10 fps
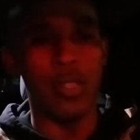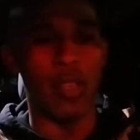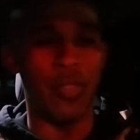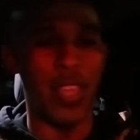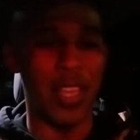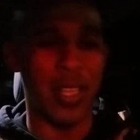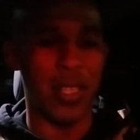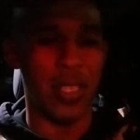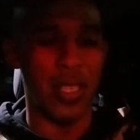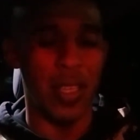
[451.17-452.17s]
of
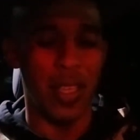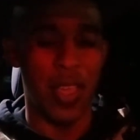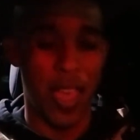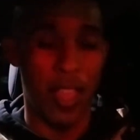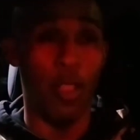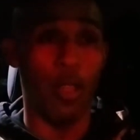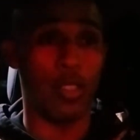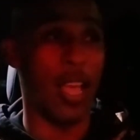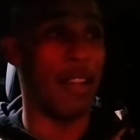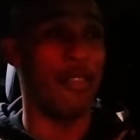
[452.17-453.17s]
things, it
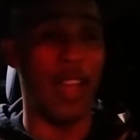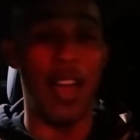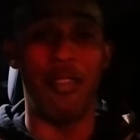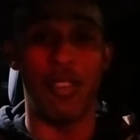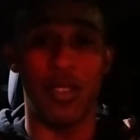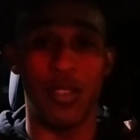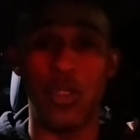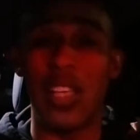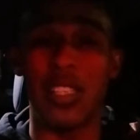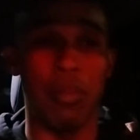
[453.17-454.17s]
looks like forever,
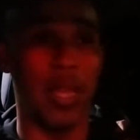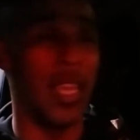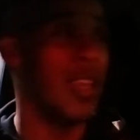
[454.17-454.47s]
trust me,